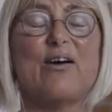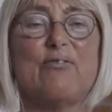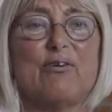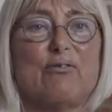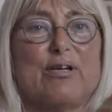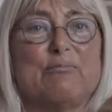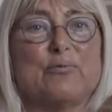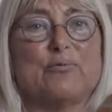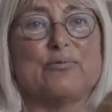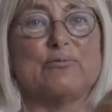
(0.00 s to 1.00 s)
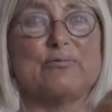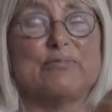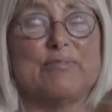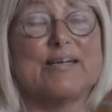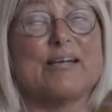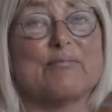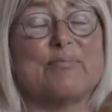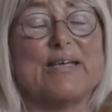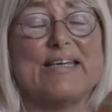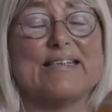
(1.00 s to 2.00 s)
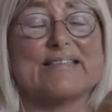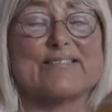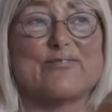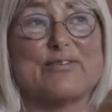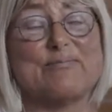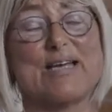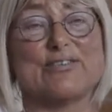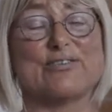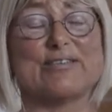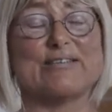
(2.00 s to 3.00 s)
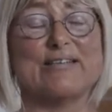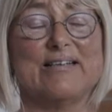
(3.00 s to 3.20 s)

were removed, bigger piece, so imagine